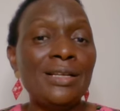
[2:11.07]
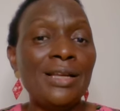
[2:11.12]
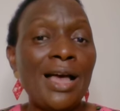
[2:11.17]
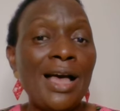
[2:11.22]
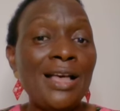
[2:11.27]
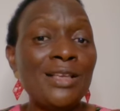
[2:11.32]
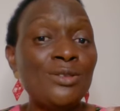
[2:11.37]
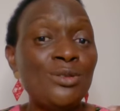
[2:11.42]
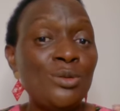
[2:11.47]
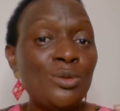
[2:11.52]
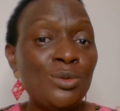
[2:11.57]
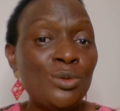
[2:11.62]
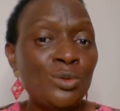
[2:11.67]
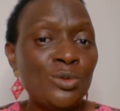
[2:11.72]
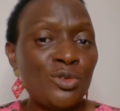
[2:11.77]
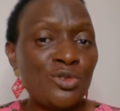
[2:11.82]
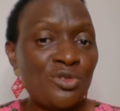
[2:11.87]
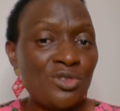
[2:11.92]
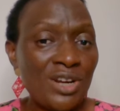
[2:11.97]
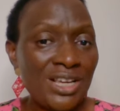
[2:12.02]
As you
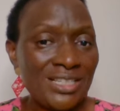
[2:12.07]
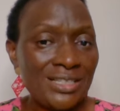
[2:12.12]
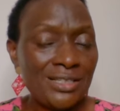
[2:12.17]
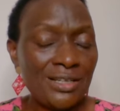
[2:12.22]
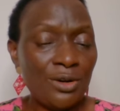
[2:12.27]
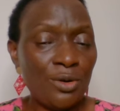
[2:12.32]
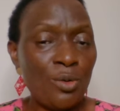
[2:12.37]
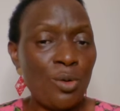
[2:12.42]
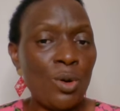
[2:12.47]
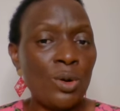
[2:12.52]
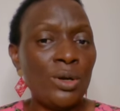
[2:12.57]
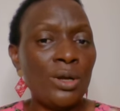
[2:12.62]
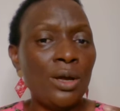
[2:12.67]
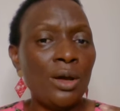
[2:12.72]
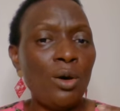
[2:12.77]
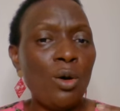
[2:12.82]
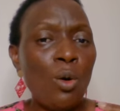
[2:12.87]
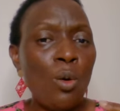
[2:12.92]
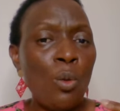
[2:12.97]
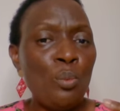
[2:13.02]
trust in God,
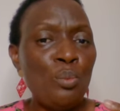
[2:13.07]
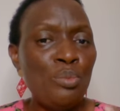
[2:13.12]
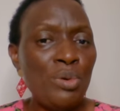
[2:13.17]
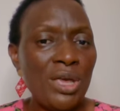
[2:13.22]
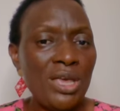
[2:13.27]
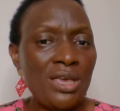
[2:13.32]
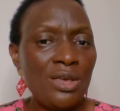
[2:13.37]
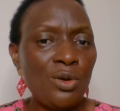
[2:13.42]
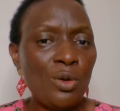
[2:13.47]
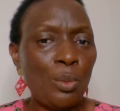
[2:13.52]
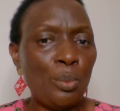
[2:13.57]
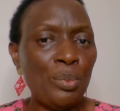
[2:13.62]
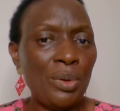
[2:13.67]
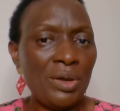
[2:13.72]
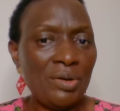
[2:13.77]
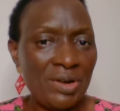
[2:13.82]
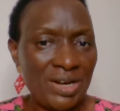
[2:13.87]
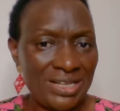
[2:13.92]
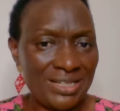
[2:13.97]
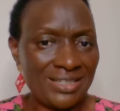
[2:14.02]
obey your
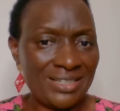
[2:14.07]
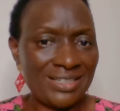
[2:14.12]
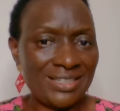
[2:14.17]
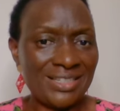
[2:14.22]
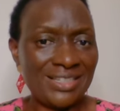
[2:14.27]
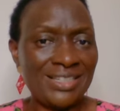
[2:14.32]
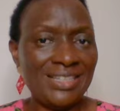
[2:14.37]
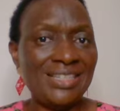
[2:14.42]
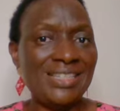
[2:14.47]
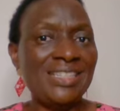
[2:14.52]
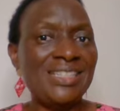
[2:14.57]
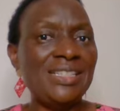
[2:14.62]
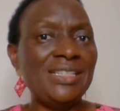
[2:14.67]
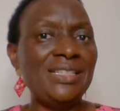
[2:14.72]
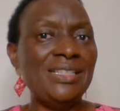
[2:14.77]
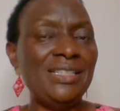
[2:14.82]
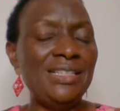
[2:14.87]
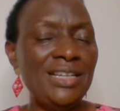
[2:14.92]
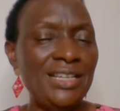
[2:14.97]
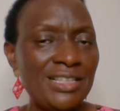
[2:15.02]
parents.
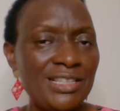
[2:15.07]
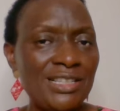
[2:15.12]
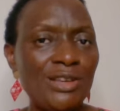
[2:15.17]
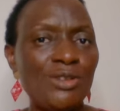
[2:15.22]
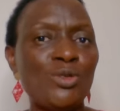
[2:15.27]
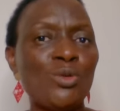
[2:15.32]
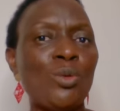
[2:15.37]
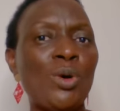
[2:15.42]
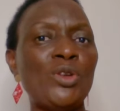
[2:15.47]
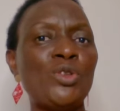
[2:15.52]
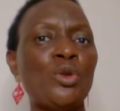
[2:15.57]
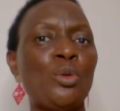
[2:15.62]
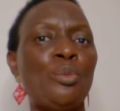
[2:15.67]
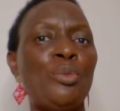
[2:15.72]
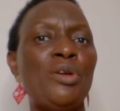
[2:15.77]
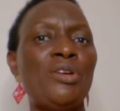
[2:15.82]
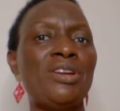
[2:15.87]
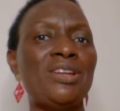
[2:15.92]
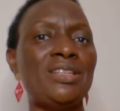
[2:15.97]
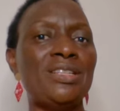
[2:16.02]
Listen to what your
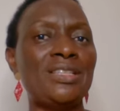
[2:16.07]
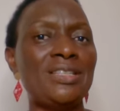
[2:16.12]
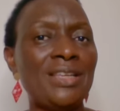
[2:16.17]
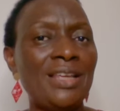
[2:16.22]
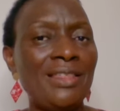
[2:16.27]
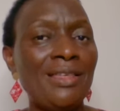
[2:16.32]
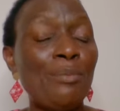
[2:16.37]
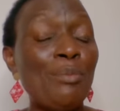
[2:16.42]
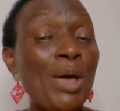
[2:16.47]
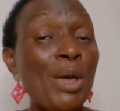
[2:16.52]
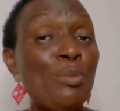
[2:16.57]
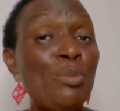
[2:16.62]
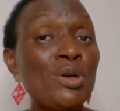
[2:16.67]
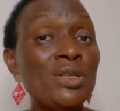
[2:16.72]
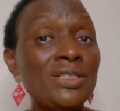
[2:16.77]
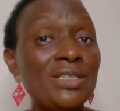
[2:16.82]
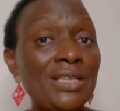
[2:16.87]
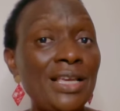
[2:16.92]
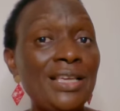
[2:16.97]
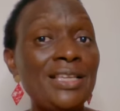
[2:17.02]
parents say. The Bible
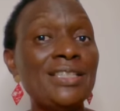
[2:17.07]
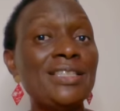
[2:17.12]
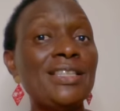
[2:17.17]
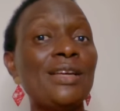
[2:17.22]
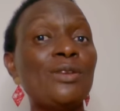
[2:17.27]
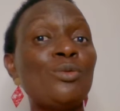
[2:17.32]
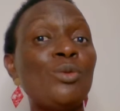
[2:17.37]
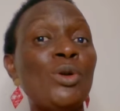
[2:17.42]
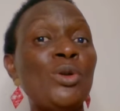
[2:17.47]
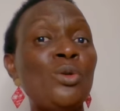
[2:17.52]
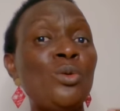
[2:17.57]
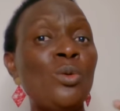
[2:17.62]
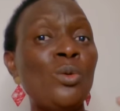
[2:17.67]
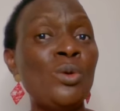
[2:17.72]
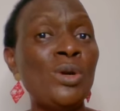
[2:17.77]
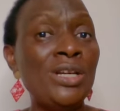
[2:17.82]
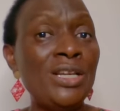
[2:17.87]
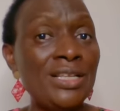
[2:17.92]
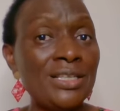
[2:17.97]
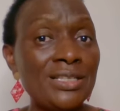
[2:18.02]
says that when you
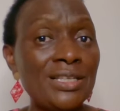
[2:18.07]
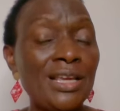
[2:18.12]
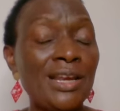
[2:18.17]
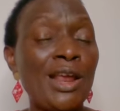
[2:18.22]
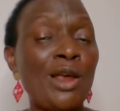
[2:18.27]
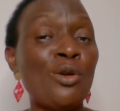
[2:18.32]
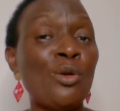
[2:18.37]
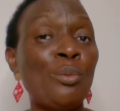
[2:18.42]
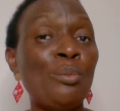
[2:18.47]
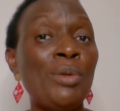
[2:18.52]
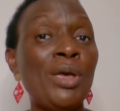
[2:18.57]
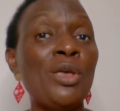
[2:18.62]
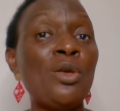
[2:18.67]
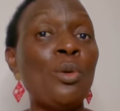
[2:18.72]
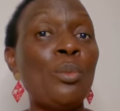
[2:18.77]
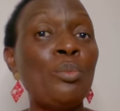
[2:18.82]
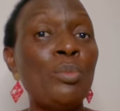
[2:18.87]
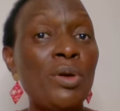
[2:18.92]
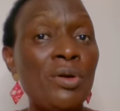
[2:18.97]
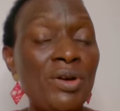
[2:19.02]
listen and obey
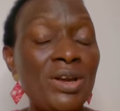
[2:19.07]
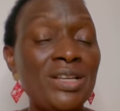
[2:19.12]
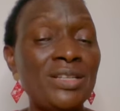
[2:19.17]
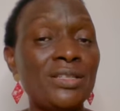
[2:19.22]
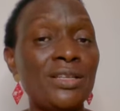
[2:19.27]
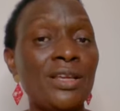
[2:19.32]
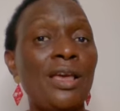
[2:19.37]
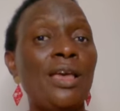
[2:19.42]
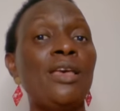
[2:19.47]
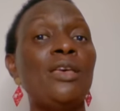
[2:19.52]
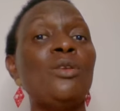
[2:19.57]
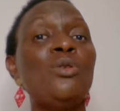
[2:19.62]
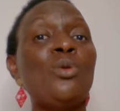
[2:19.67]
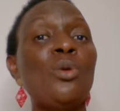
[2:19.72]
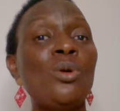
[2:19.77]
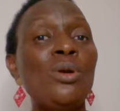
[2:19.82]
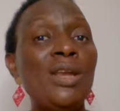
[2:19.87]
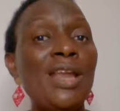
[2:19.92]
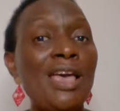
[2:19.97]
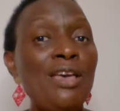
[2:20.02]
your parents,
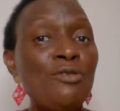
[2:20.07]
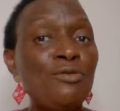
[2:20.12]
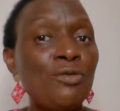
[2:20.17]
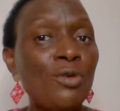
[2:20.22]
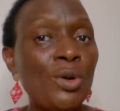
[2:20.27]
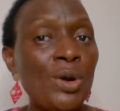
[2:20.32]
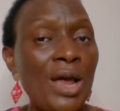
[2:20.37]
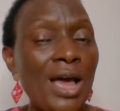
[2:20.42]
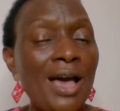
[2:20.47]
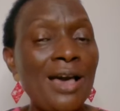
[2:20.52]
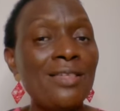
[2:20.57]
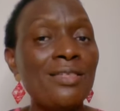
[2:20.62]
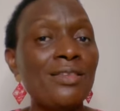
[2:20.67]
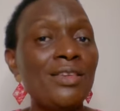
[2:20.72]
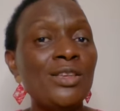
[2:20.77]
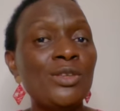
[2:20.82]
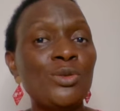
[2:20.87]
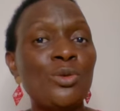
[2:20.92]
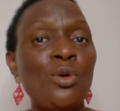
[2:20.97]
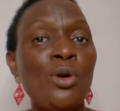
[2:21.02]
your life on earth
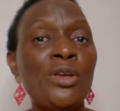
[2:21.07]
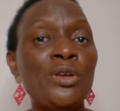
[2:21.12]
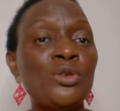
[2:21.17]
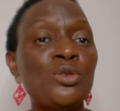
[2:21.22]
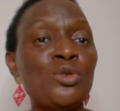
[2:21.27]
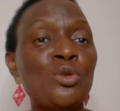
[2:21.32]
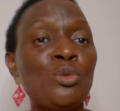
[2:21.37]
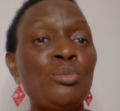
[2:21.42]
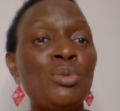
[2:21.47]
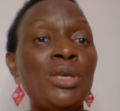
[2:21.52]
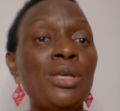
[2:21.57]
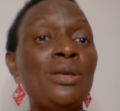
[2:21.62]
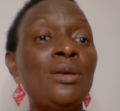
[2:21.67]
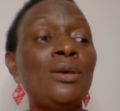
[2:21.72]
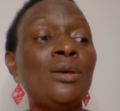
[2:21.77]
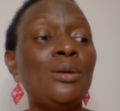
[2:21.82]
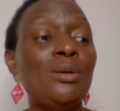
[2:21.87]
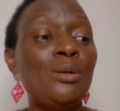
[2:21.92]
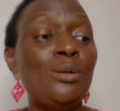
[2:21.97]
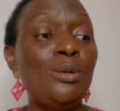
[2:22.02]
is going to be
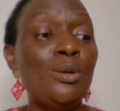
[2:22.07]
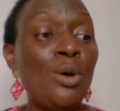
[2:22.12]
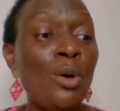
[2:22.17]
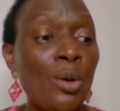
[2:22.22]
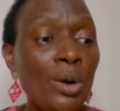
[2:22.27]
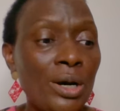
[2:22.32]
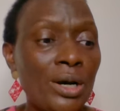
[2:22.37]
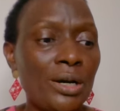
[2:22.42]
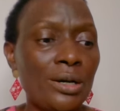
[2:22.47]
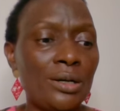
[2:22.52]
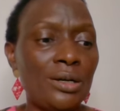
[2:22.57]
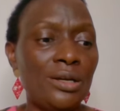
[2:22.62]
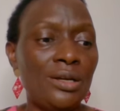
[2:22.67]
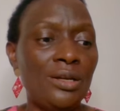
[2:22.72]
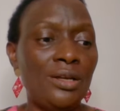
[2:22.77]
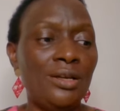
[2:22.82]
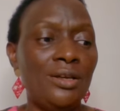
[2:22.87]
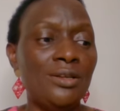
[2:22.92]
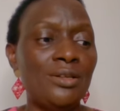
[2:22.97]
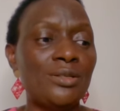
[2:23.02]
long.
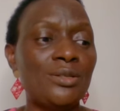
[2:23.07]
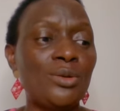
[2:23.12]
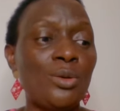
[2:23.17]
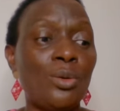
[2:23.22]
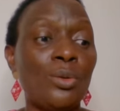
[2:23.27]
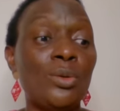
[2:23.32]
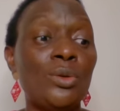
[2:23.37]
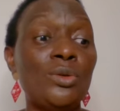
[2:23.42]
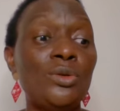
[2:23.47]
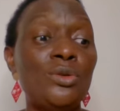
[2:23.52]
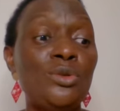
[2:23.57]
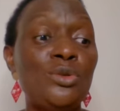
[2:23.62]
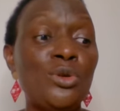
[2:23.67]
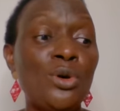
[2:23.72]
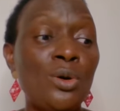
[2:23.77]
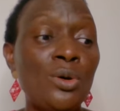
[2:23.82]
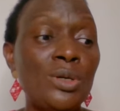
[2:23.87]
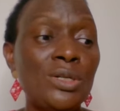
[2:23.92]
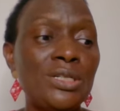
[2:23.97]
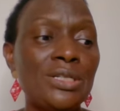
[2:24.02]
So
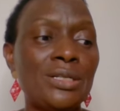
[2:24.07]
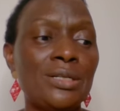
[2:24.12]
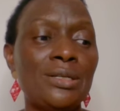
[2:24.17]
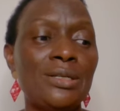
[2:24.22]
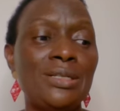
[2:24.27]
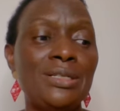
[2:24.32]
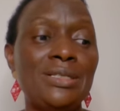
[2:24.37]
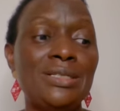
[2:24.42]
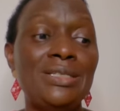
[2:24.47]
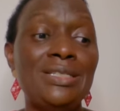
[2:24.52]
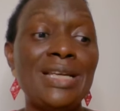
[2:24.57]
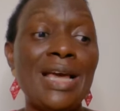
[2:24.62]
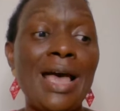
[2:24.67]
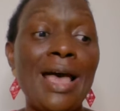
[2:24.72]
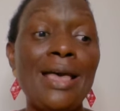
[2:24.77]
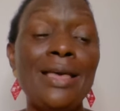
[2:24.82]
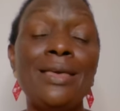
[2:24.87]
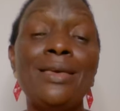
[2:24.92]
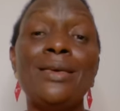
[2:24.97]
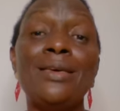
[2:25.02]
don't
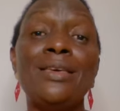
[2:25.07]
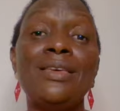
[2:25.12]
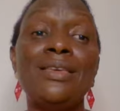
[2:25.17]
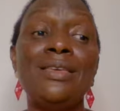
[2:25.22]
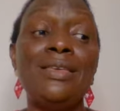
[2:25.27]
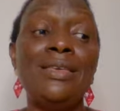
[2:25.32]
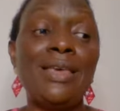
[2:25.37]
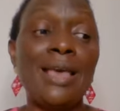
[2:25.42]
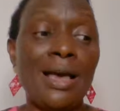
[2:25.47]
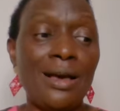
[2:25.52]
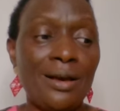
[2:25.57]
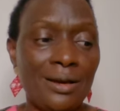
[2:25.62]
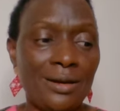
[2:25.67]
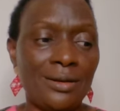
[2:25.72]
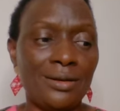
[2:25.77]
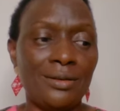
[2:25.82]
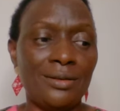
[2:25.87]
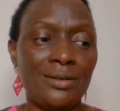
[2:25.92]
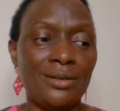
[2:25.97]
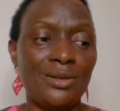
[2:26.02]
die
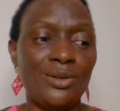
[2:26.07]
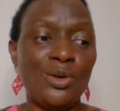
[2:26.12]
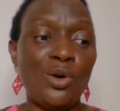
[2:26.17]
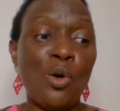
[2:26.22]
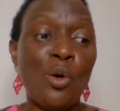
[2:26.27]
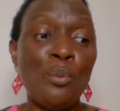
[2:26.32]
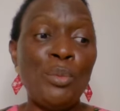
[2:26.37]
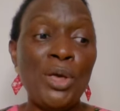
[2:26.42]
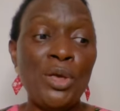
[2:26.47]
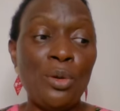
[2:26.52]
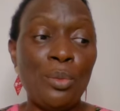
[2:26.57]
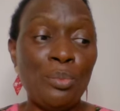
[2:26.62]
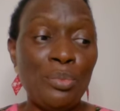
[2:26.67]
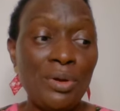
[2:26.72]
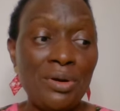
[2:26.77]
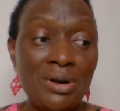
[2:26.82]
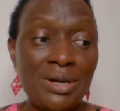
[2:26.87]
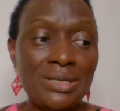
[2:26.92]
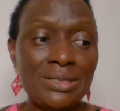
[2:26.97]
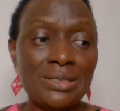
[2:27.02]
young. Obey your
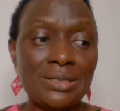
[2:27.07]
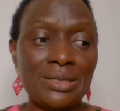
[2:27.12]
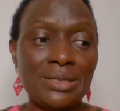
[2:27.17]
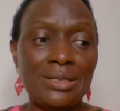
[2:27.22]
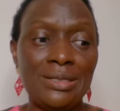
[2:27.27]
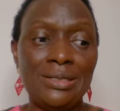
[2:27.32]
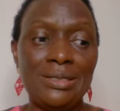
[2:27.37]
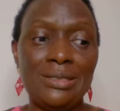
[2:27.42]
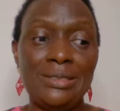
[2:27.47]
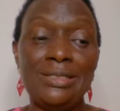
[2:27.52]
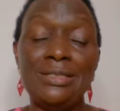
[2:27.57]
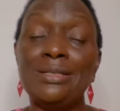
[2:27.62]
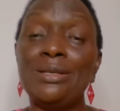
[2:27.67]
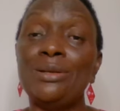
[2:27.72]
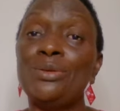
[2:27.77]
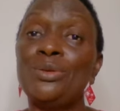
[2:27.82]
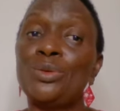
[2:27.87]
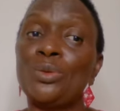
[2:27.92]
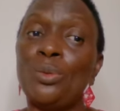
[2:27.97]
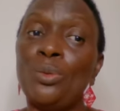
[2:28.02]
parents,
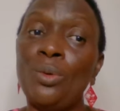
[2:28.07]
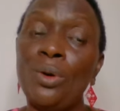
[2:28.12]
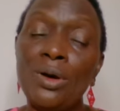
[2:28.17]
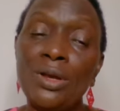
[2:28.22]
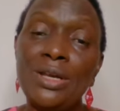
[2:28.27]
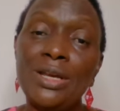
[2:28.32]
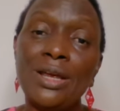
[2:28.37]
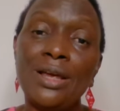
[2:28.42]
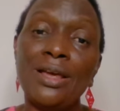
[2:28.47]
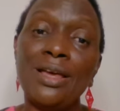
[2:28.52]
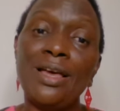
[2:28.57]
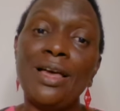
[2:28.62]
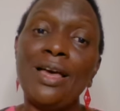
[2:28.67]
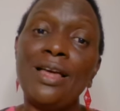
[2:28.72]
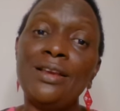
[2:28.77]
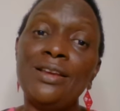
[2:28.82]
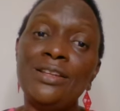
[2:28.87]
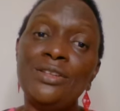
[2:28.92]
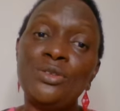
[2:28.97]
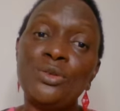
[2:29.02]
listen to God,
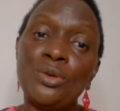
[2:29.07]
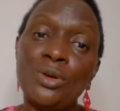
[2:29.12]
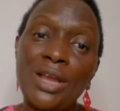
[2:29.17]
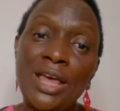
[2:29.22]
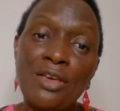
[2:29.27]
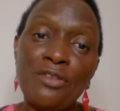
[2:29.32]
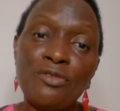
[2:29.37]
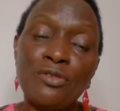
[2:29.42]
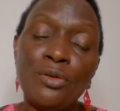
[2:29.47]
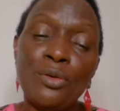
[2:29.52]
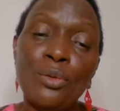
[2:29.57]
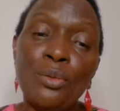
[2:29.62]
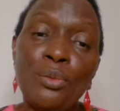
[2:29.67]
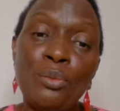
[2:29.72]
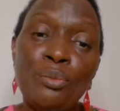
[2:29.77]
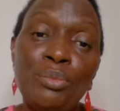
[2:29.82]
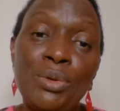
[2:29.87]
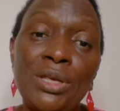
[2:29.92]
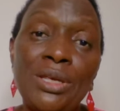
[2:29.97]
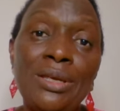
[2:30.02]
and let your life
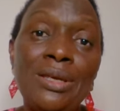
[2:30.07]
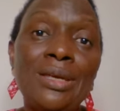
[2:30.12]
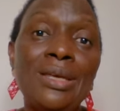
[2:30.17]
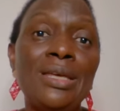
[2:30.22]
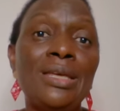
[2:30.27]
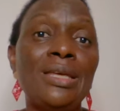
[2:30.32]
be